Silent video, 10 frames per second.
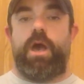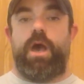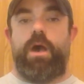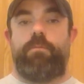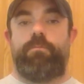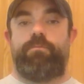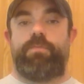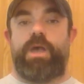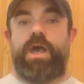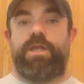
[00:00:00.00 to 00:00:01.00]

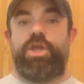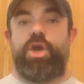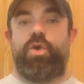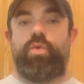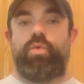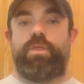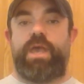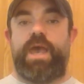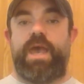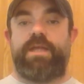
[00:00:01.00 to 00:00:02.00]
I know
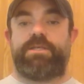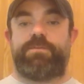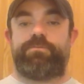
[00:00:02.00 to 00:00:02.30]
that